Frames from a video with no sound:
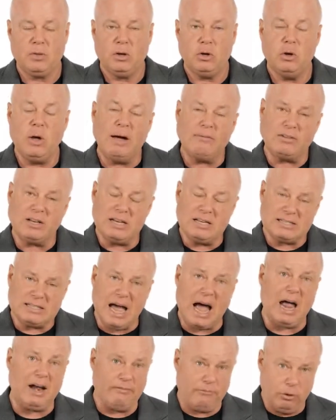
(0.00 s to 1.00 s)
You have to
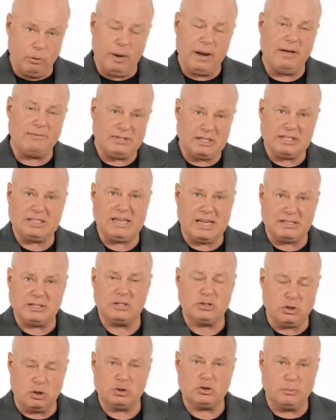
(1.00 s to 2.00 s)
decide if you want to have success
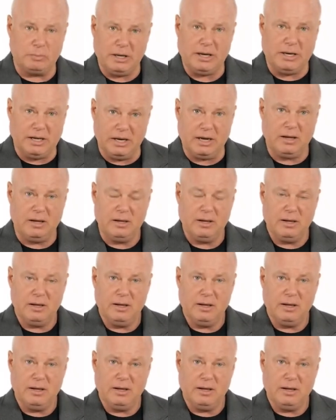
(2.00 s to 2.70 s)
in social media,